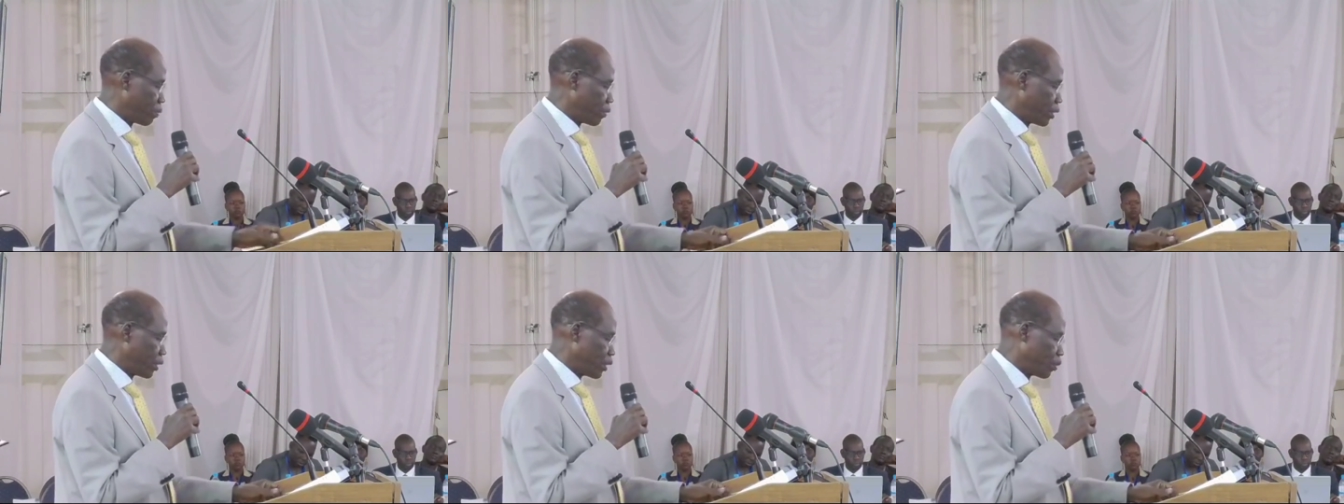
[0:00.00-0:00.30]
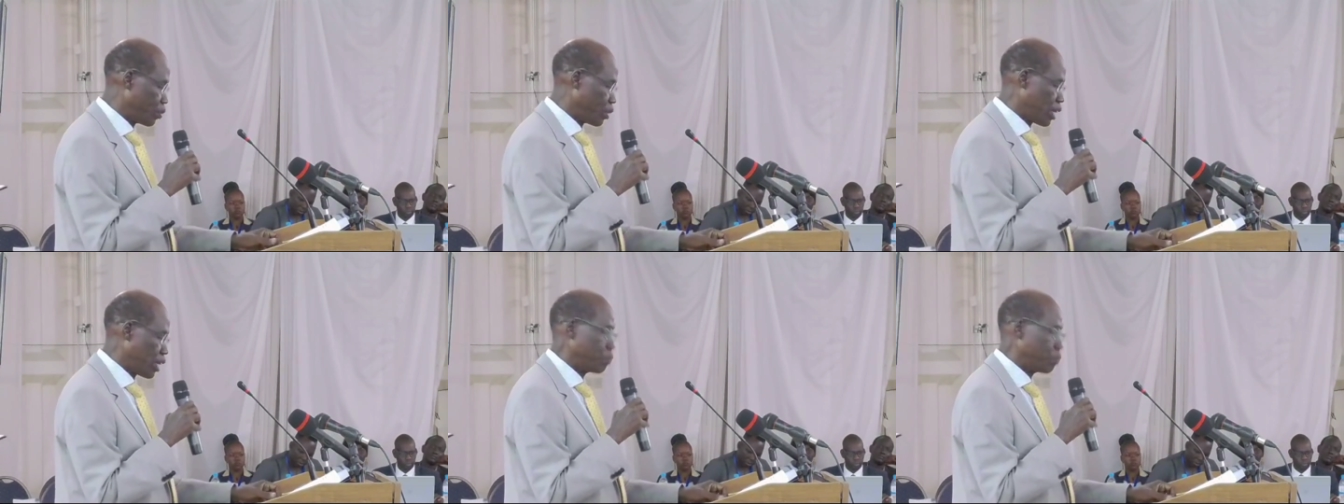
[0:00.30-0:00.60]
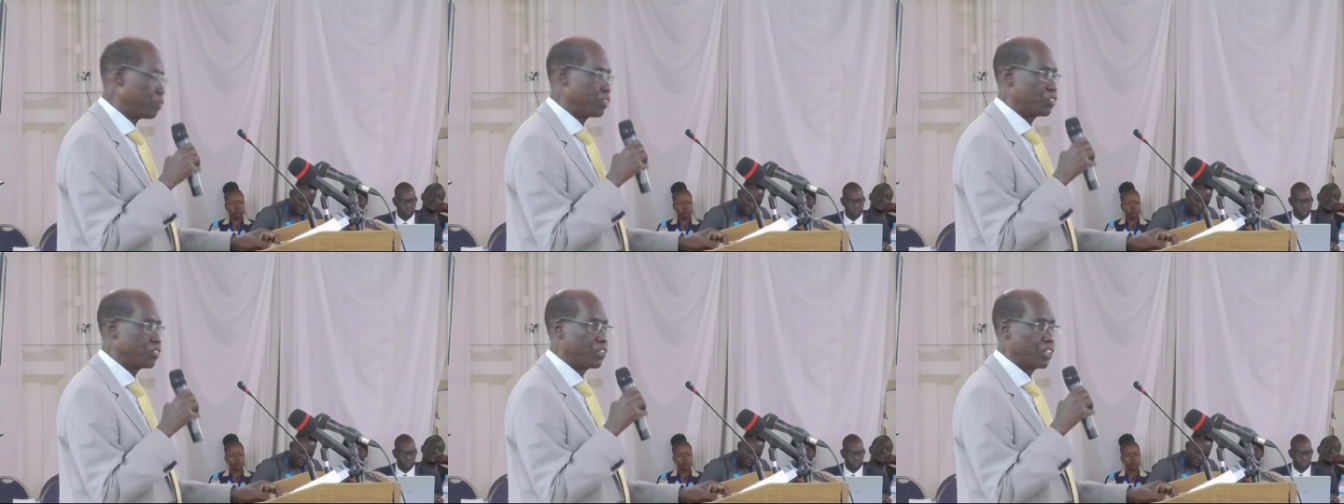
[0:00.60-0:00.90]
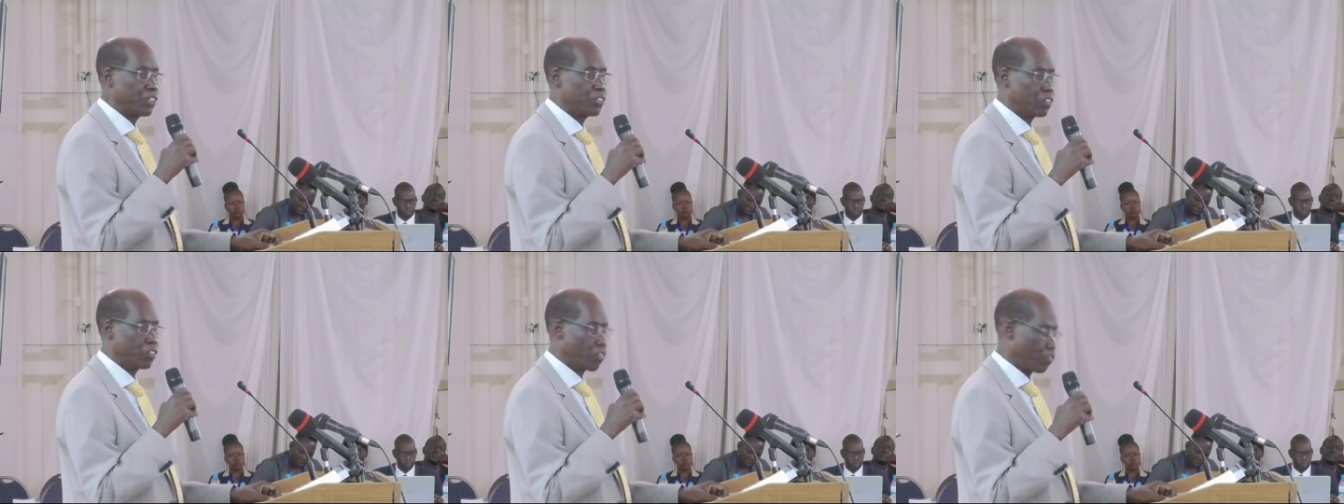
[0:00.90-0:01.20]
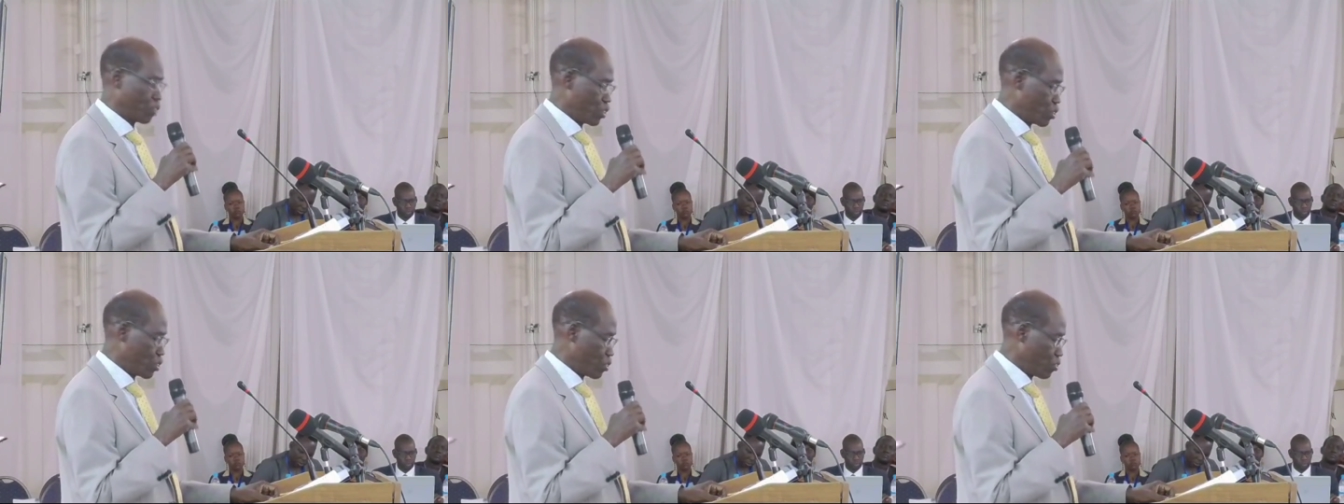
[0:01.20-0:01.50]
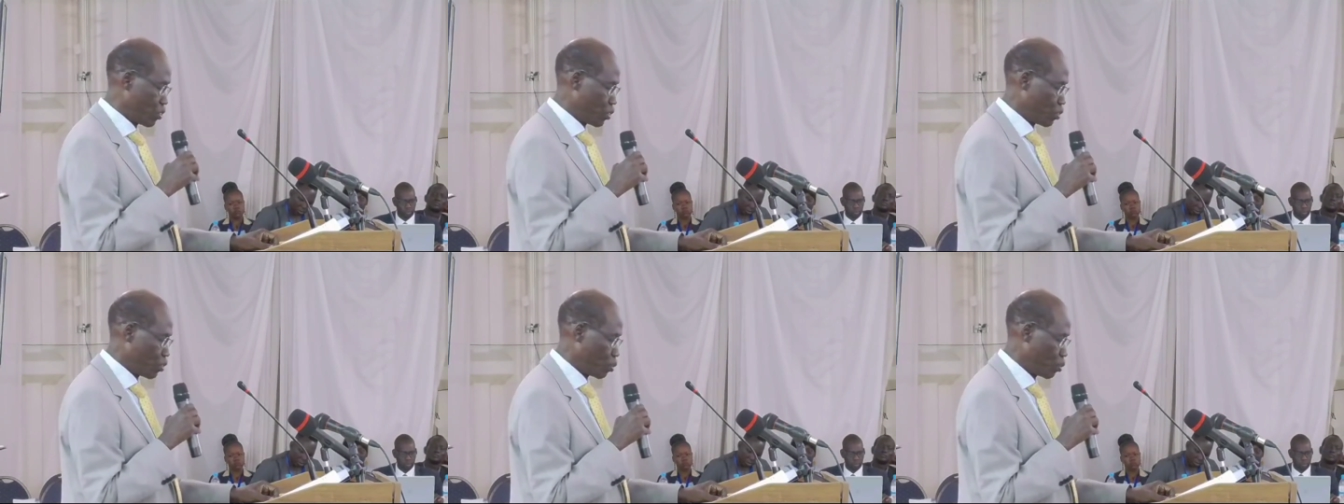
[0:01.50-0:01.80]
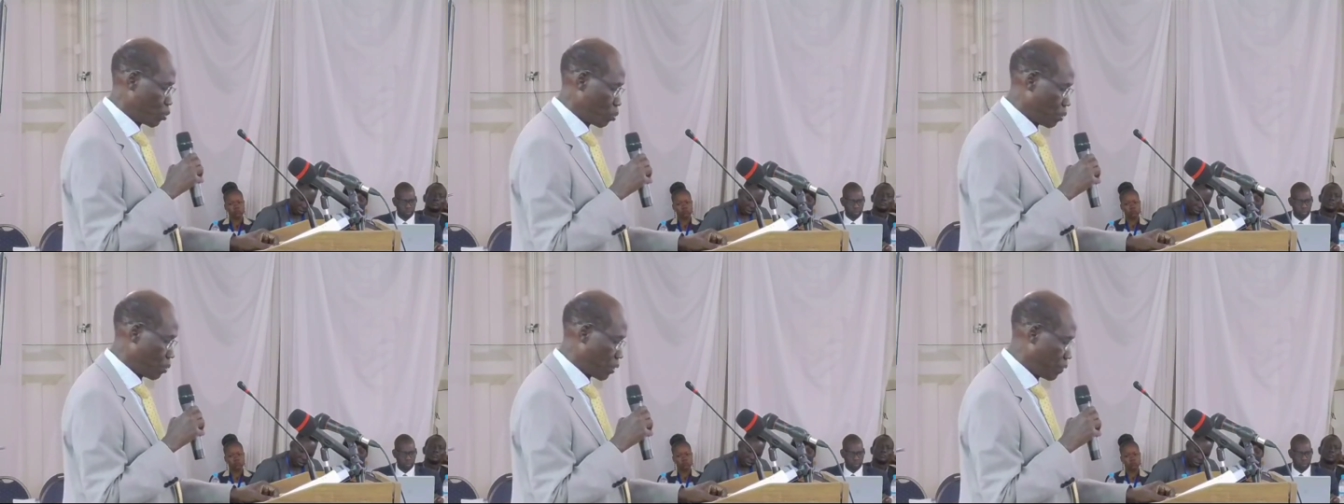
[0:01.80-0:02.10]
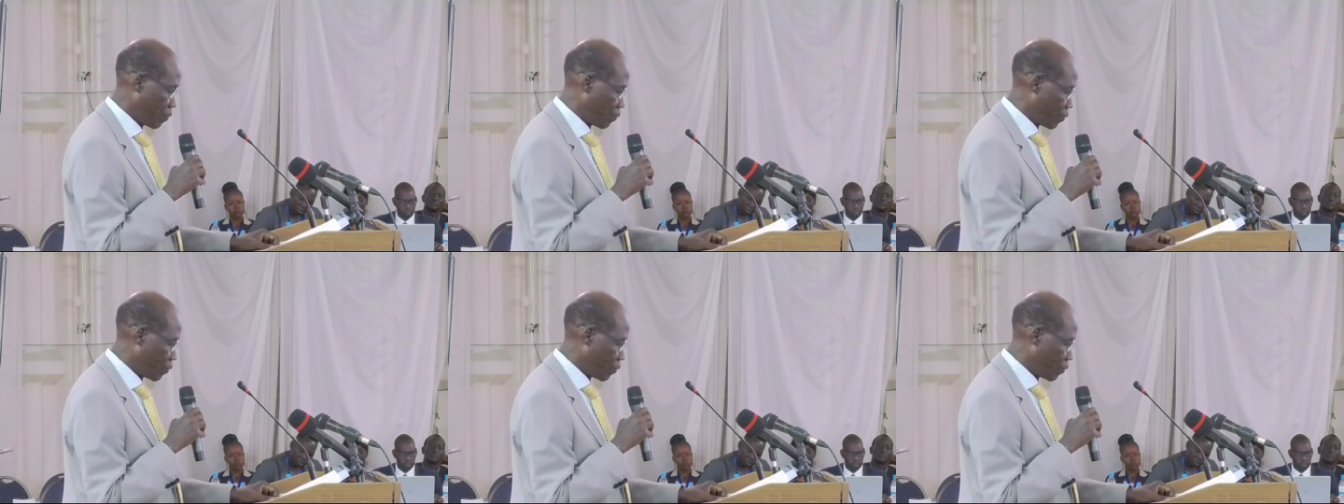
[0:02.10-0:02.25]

into the administration of the University of Juba,